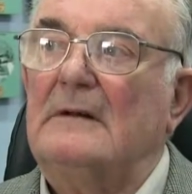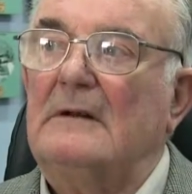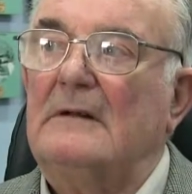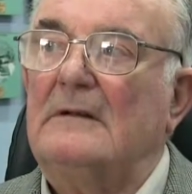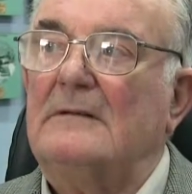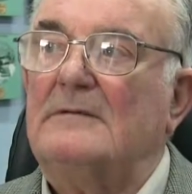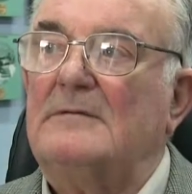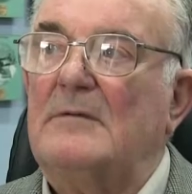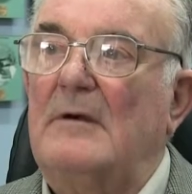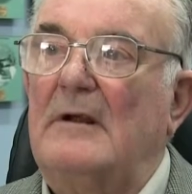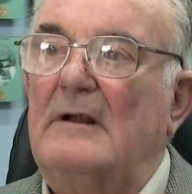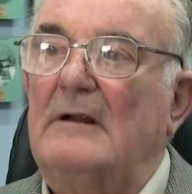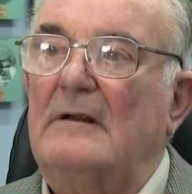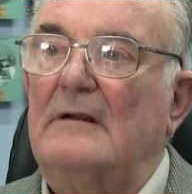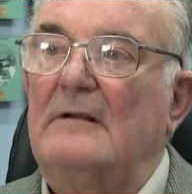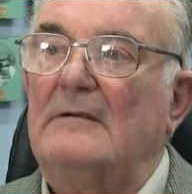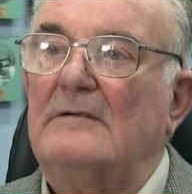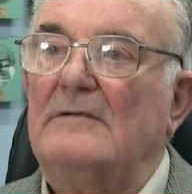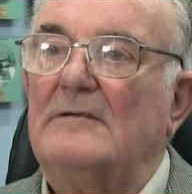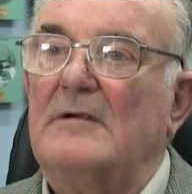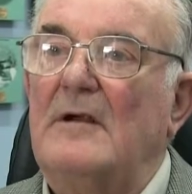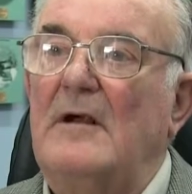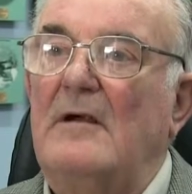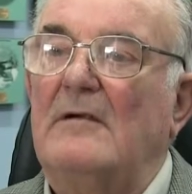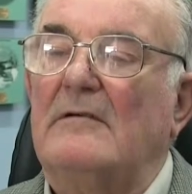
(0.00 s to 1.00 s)
as well,
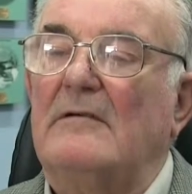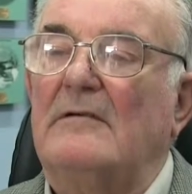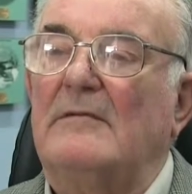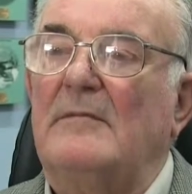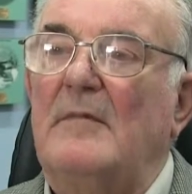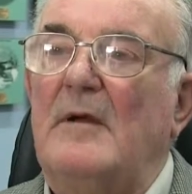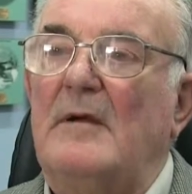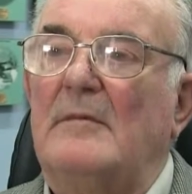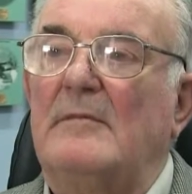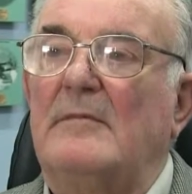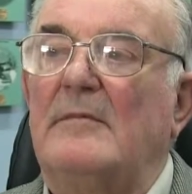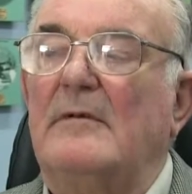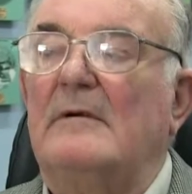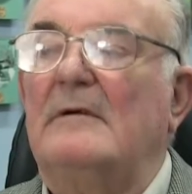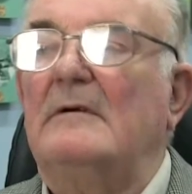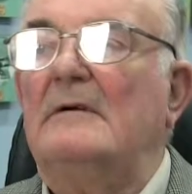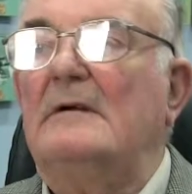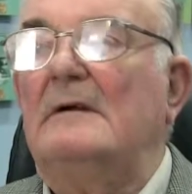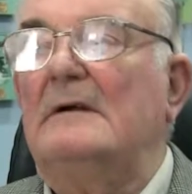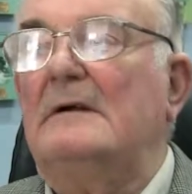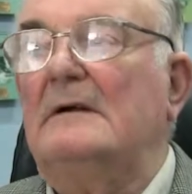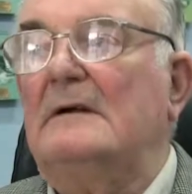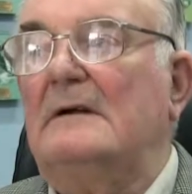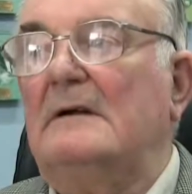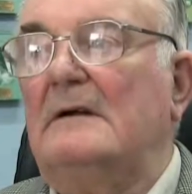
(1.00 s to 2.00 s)
I remember.
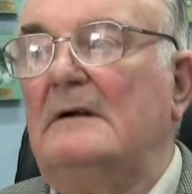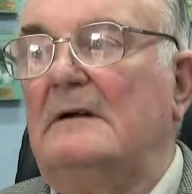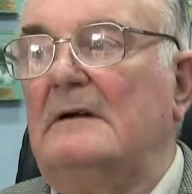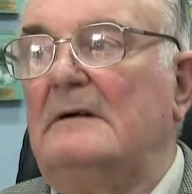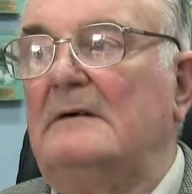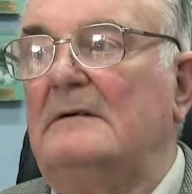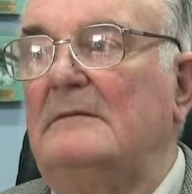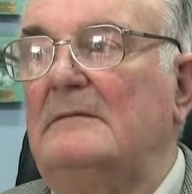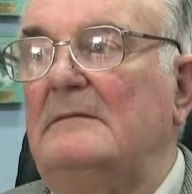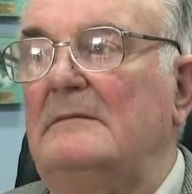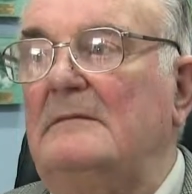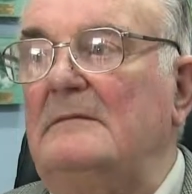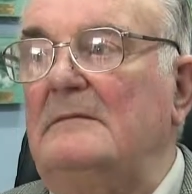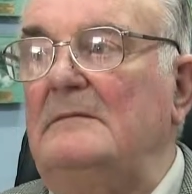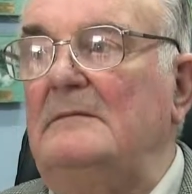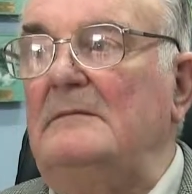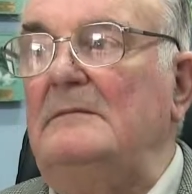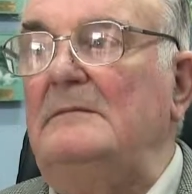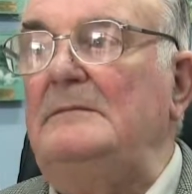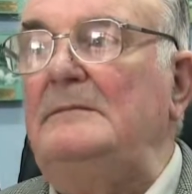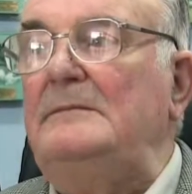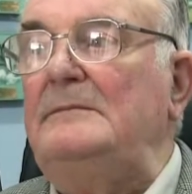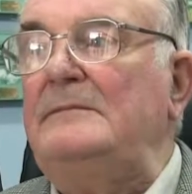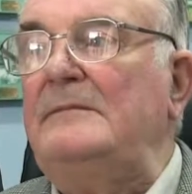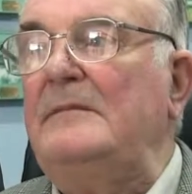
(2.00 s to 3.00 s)

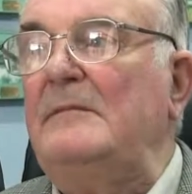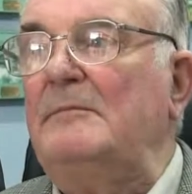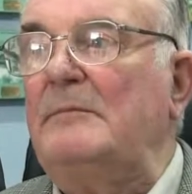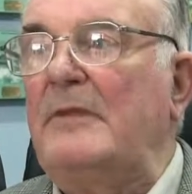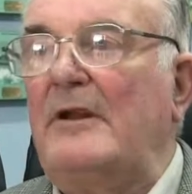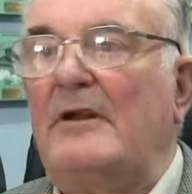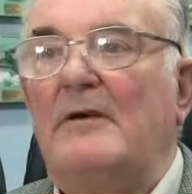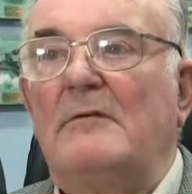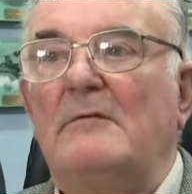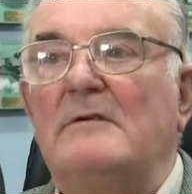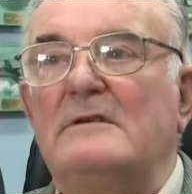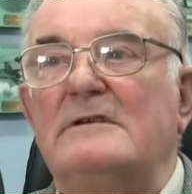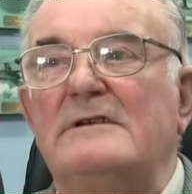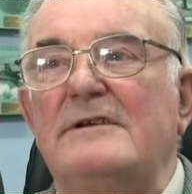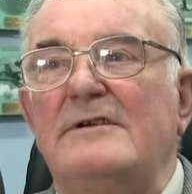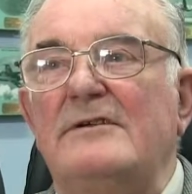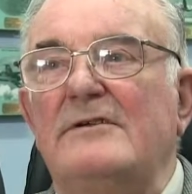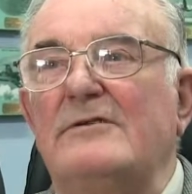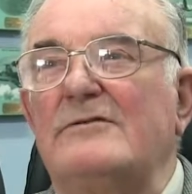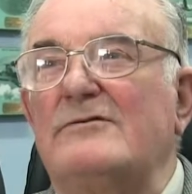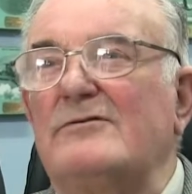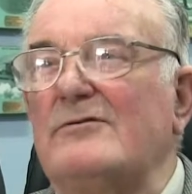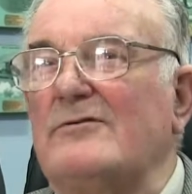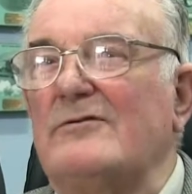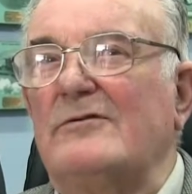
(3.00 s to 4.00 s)
But I was in
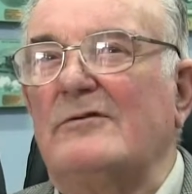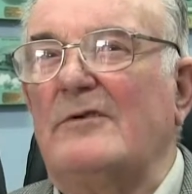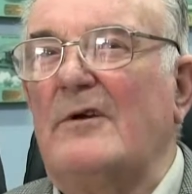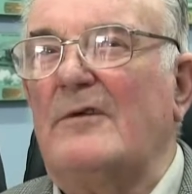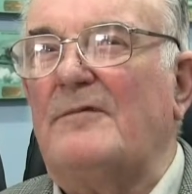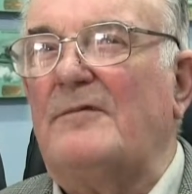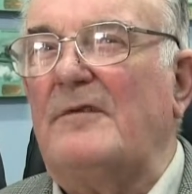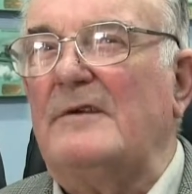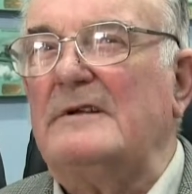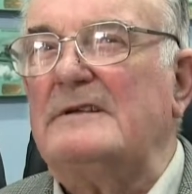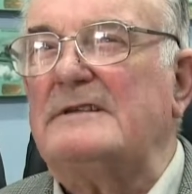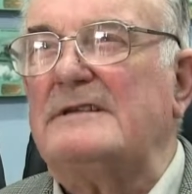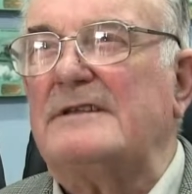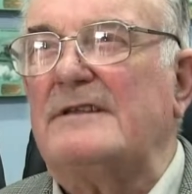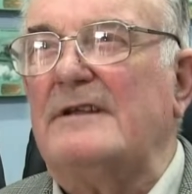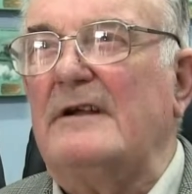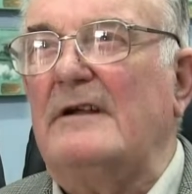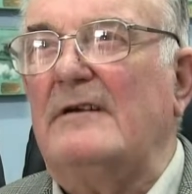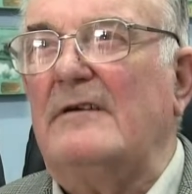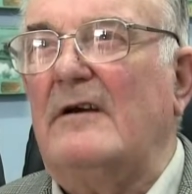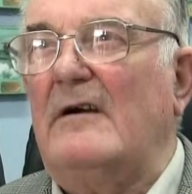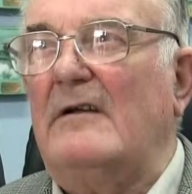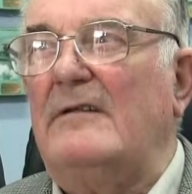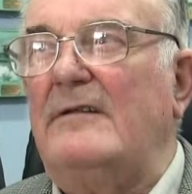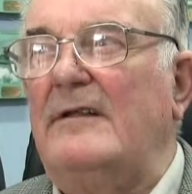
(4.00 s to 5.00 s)
the drawing office
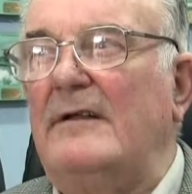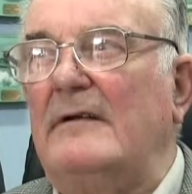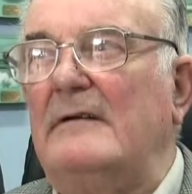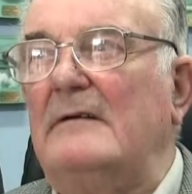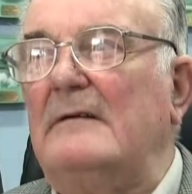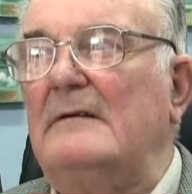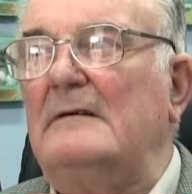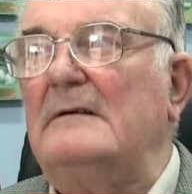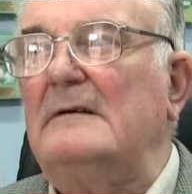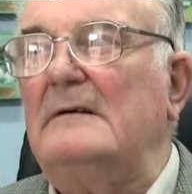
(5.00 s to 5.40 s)
then, I think.